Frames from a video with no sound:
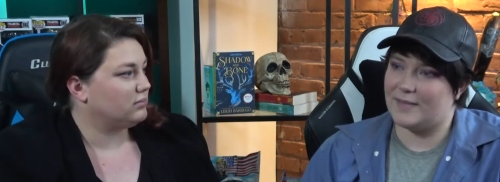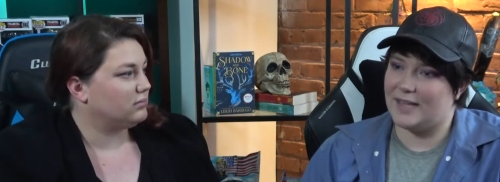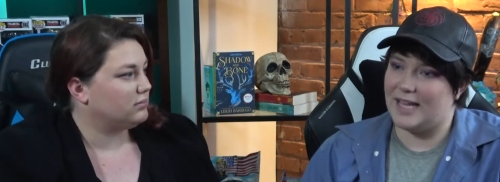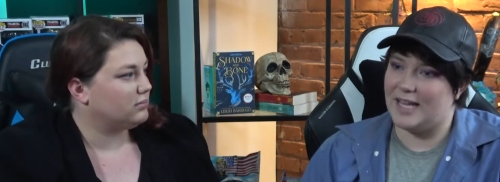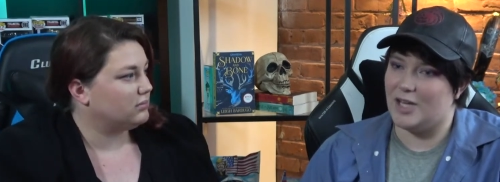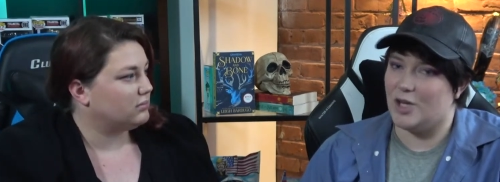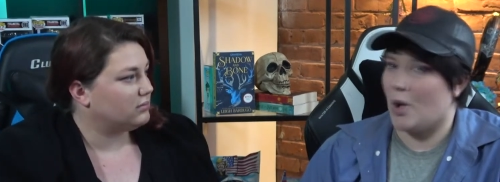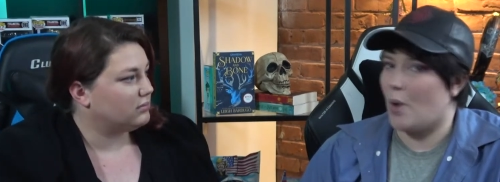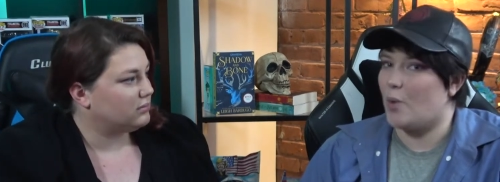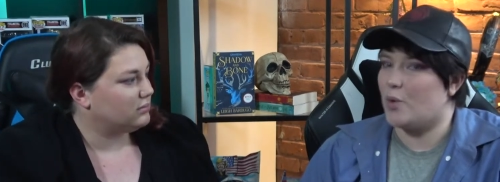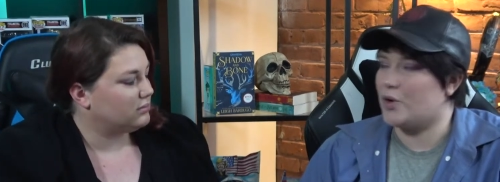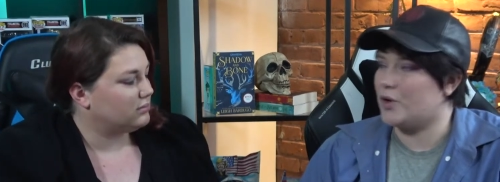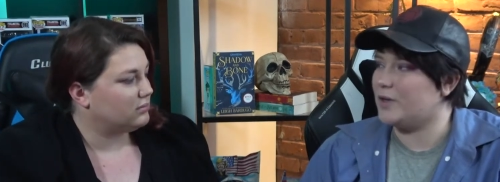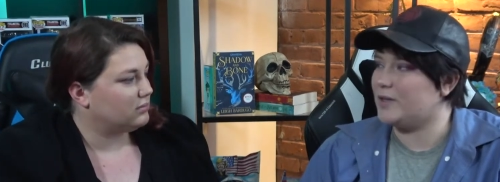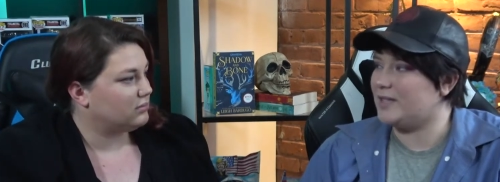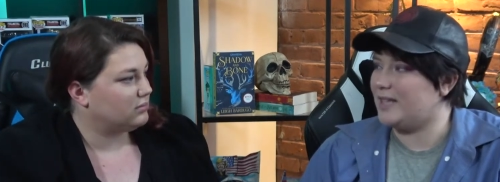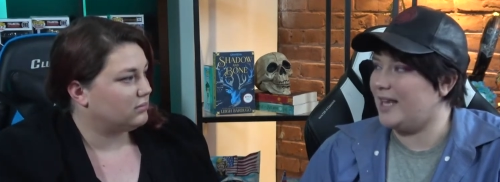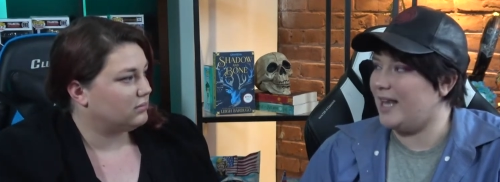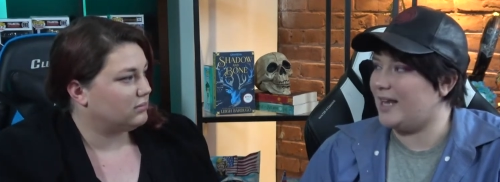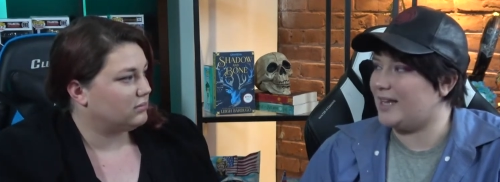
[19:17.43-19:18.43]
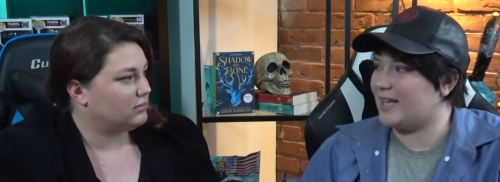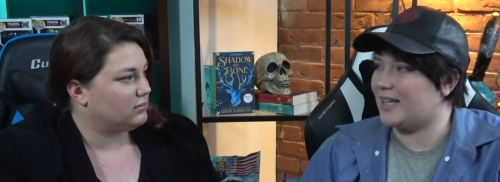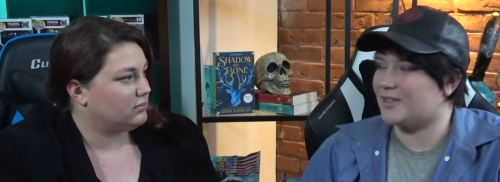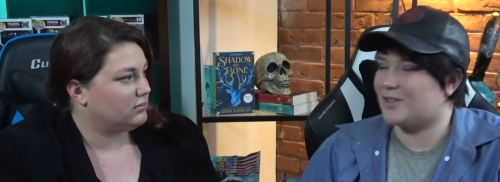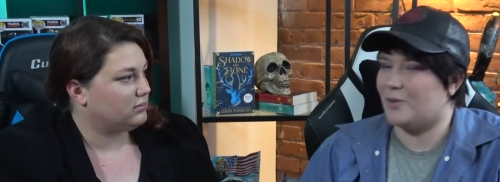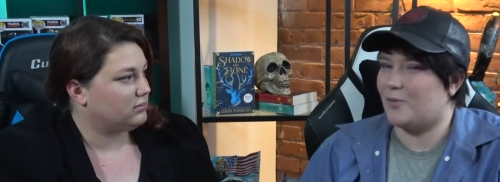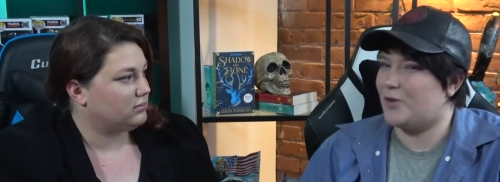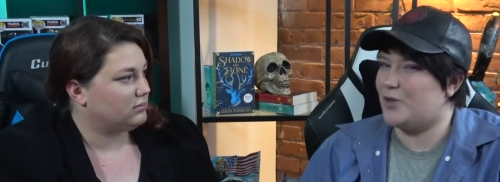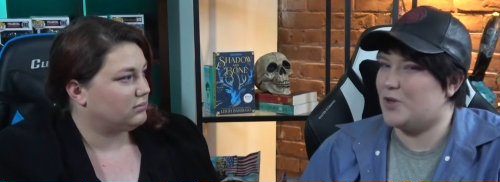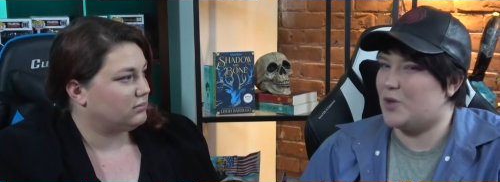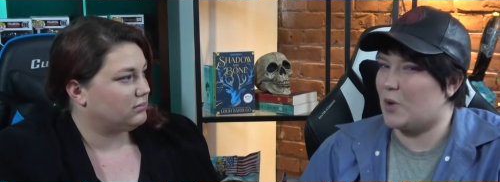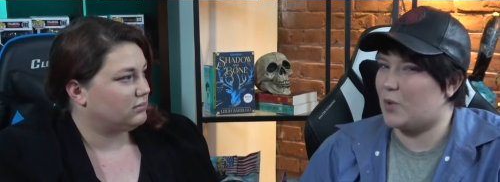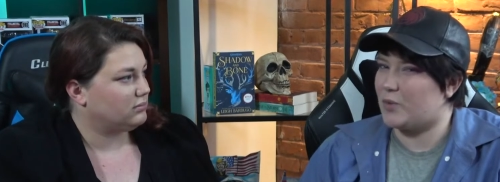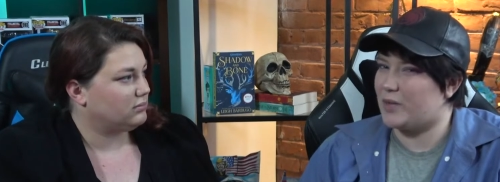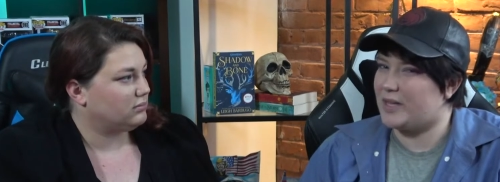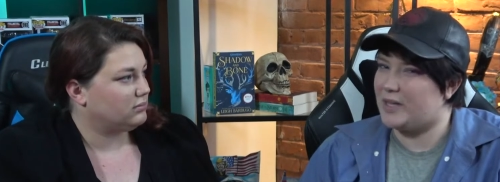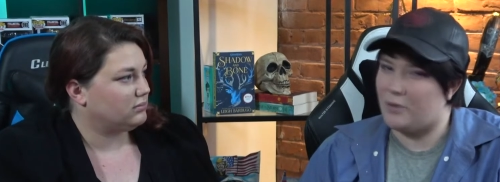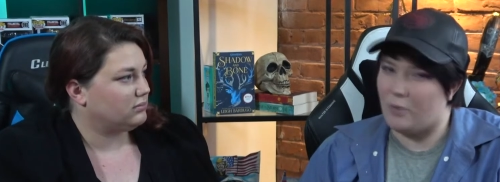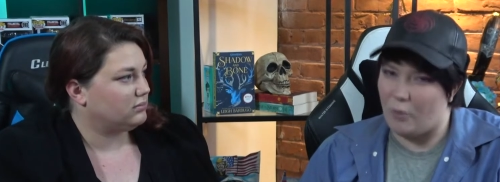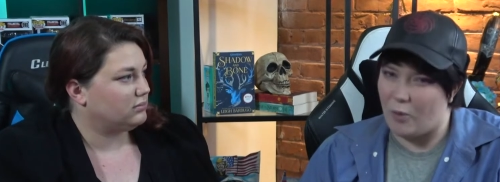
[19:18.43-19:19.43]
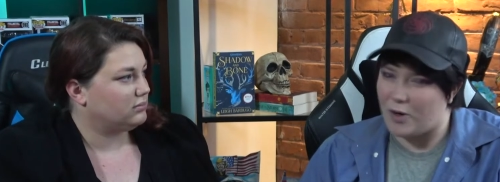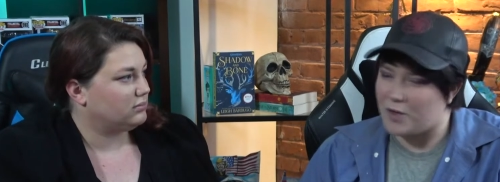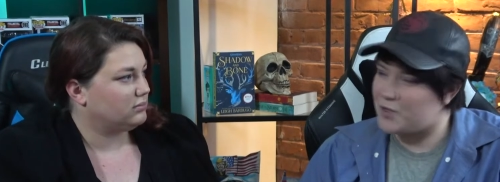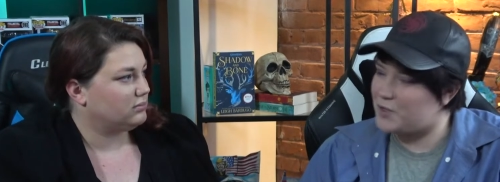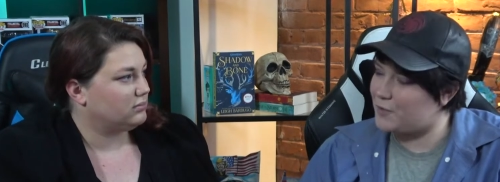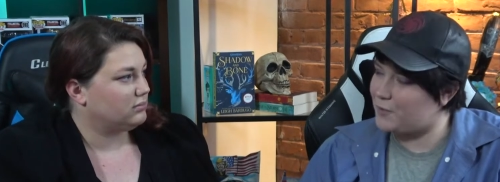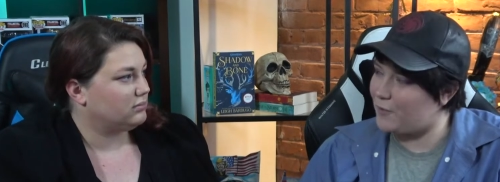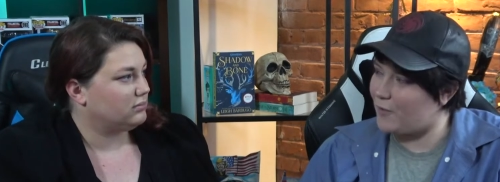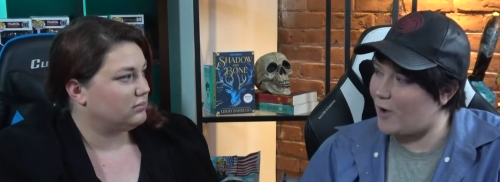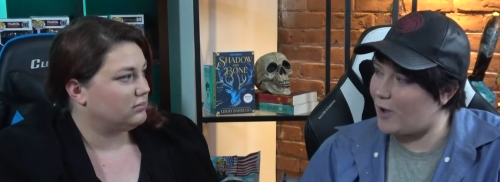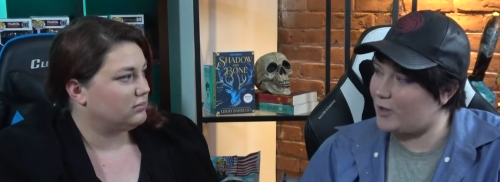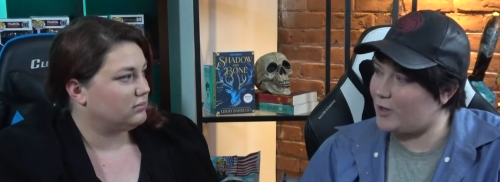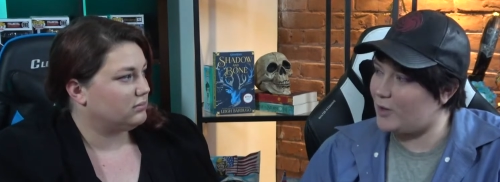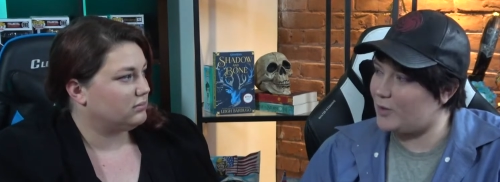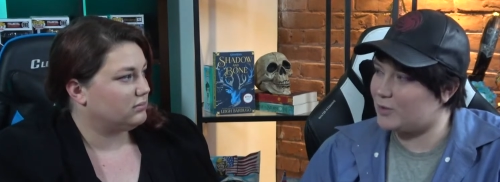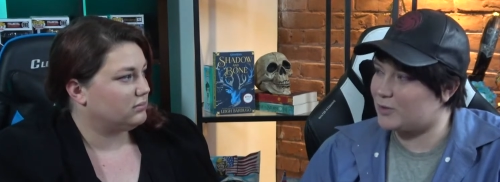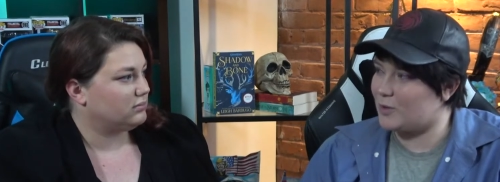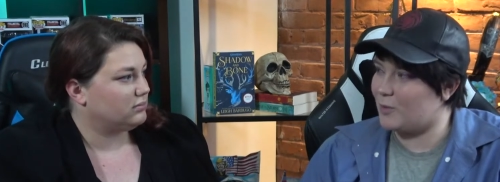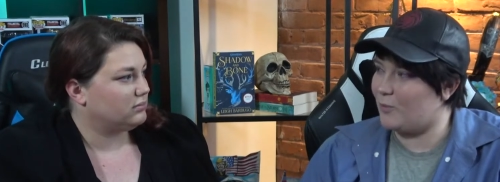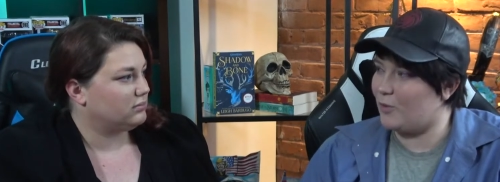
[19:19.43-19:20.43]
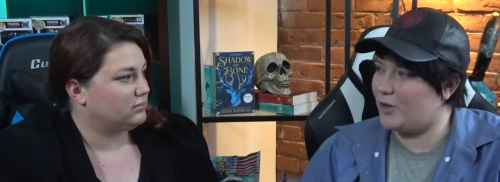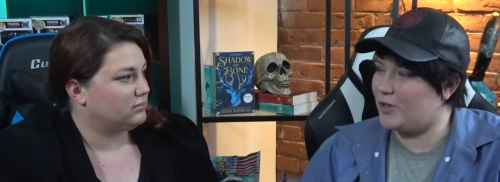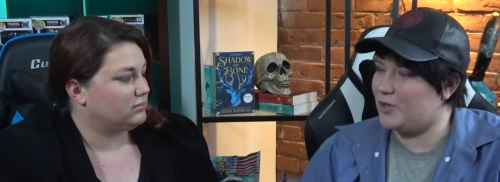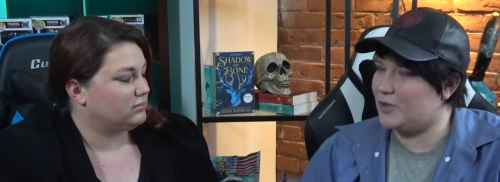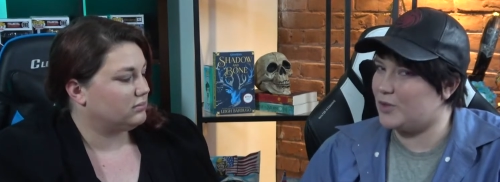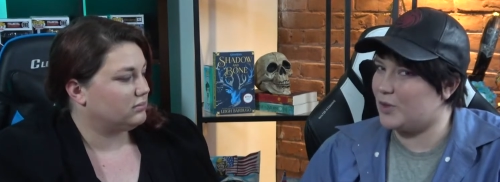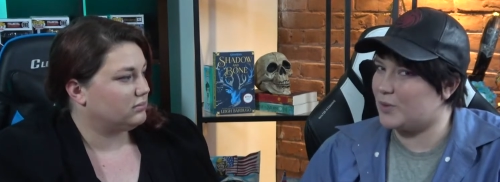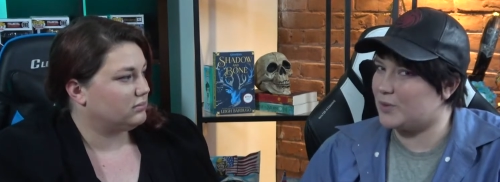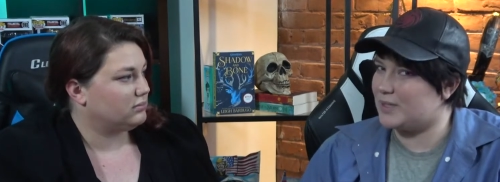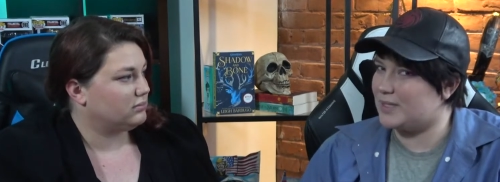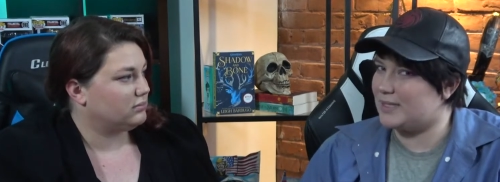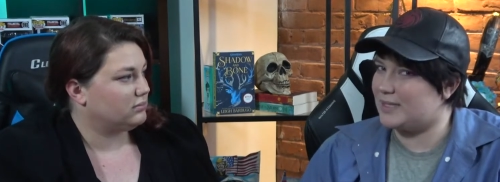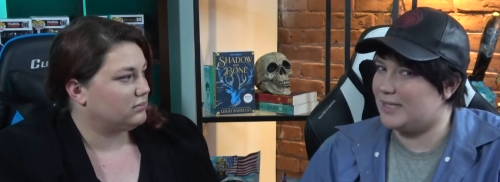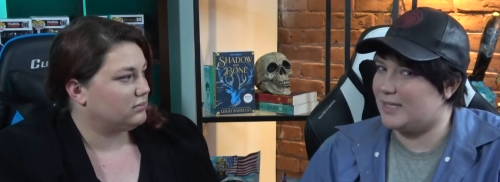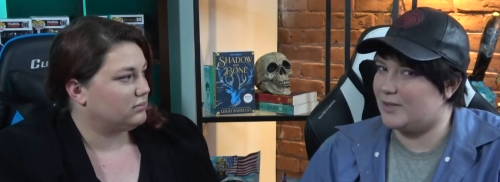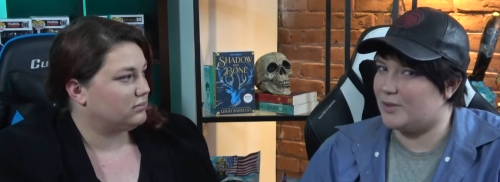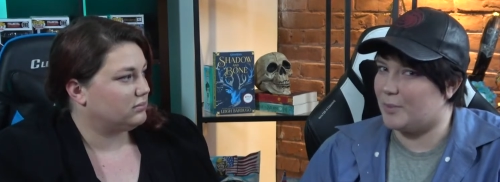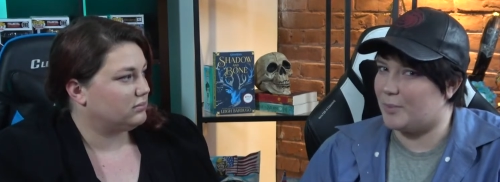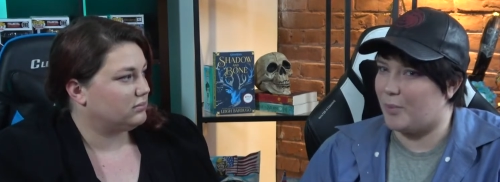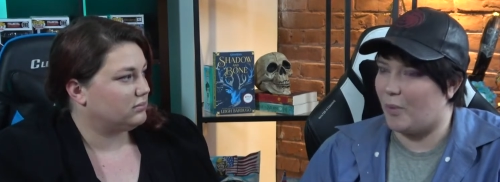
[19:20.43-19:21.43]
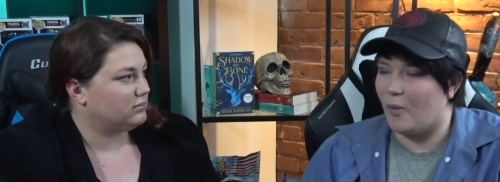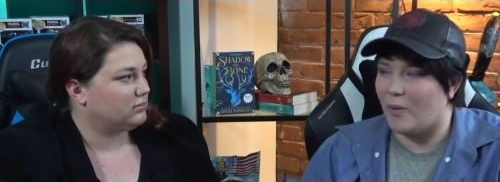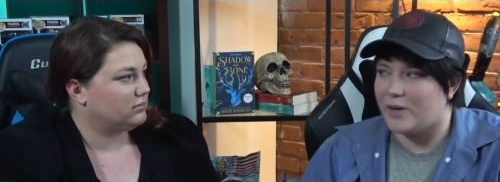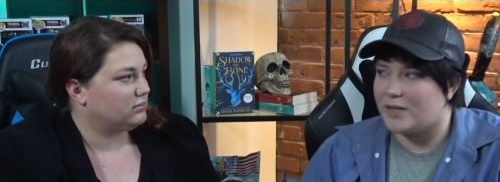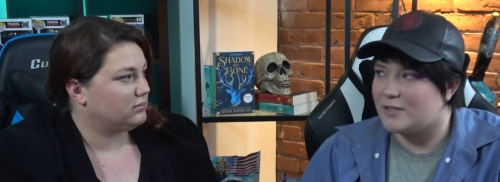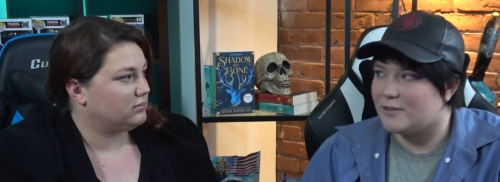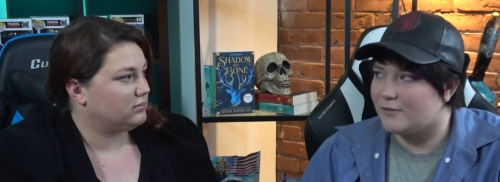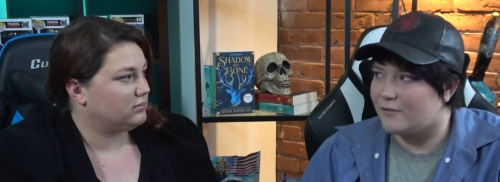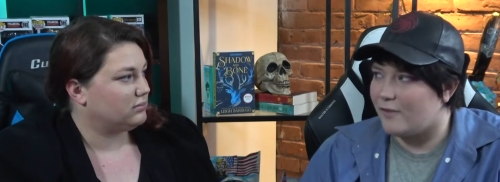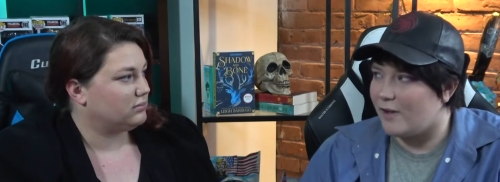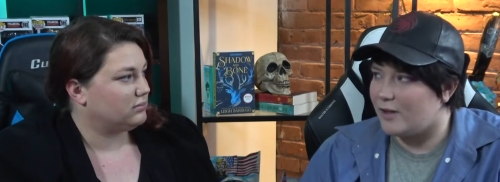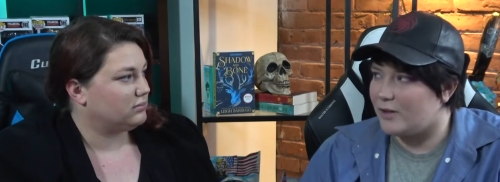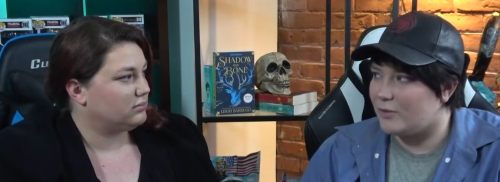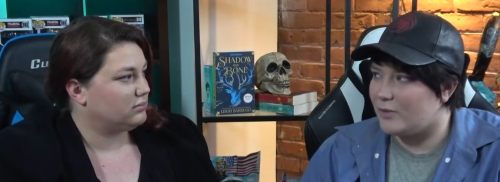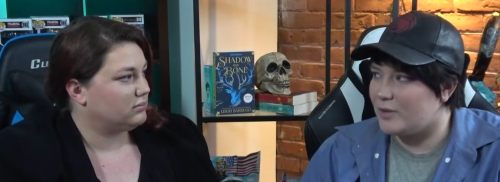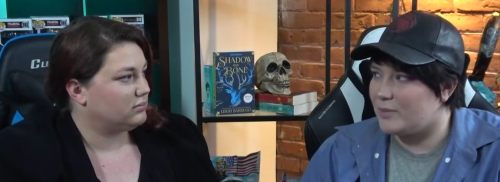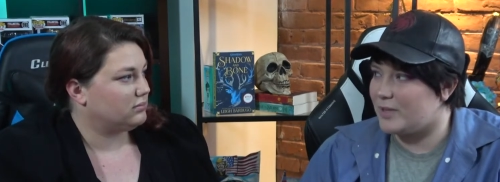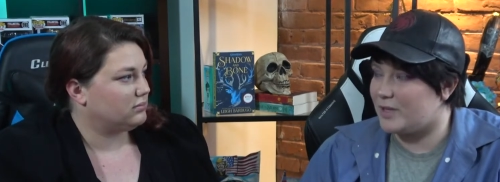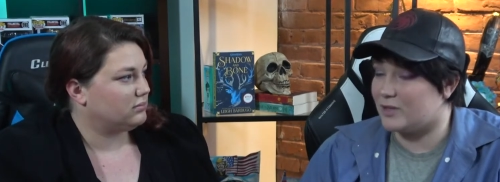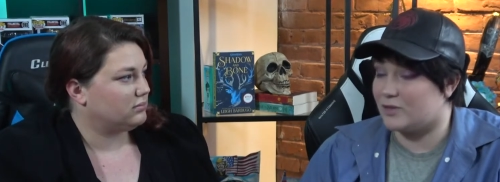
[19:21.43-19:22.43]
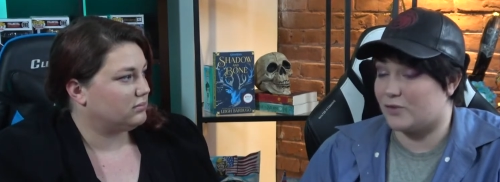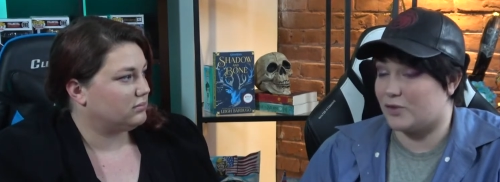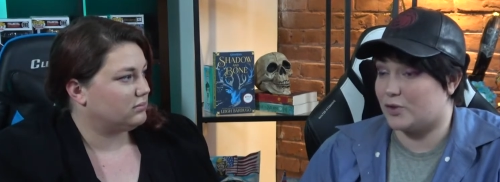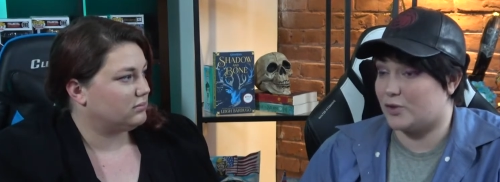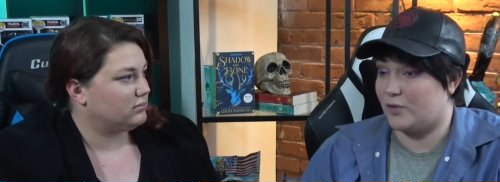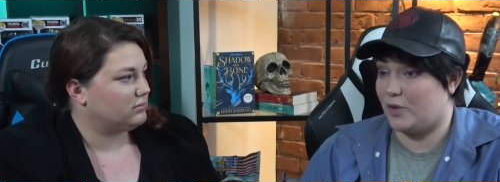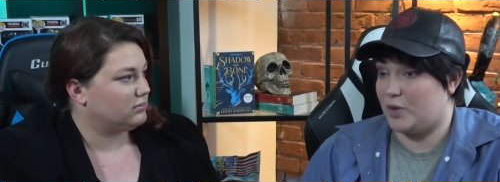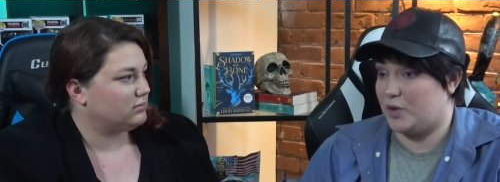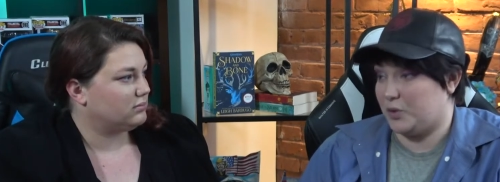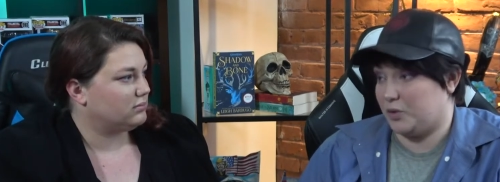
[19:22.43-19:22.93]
Speaker 1: a no good king, like someone you don't really want to follow, someone you don't see the point of following, because first of all,